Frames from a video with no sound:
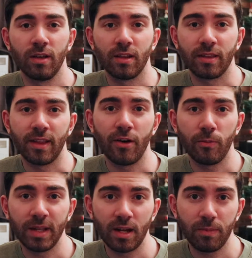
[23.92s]
Now, it
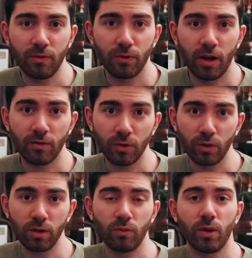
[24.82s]
may not be for
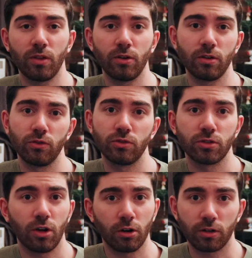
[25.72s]
everyone, whether you
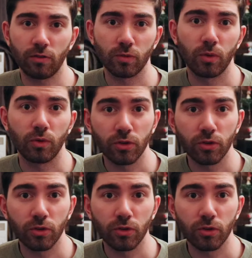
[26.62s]
just aren't comfortable with